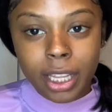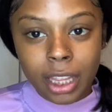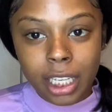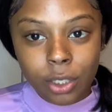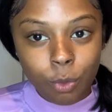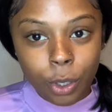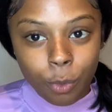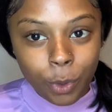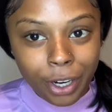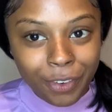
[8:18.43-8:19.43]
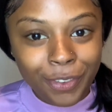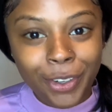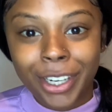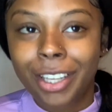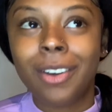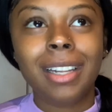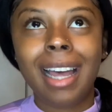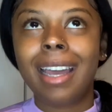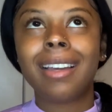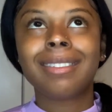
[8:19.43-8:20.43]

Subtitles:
this will work for you. Like,